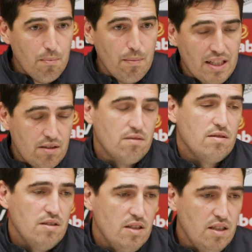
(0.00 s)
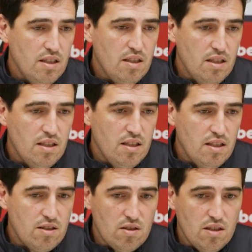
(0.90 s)
but
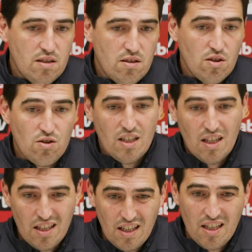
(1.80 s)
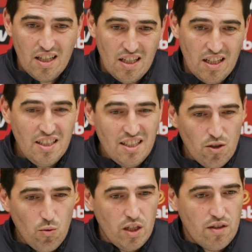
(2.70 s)
it's not an
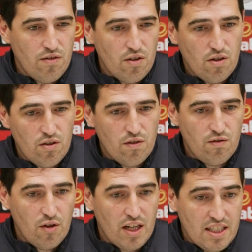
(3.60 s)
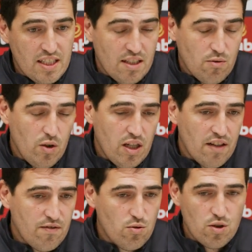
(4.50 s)
easy week for us, and we'll
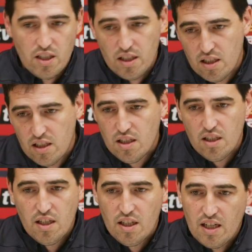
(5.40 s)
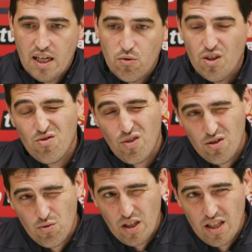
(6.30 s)
have to see how they
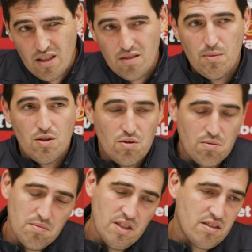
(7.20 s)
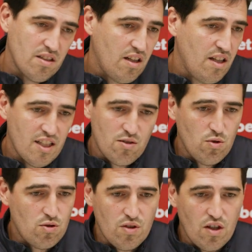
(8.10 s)
train today, because yesterday just
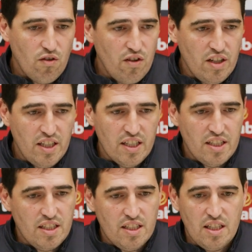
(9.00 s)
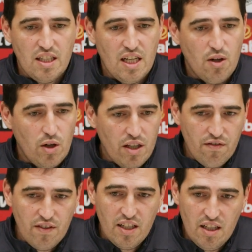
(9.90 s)
was recovery, and how I
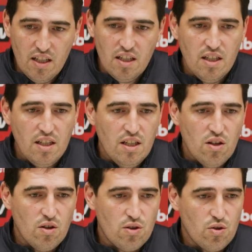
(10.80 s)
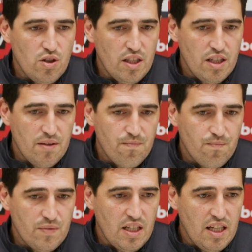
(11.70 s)
feel also the
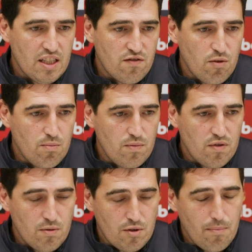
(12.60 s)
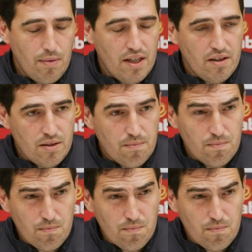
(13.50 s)
legs from some players.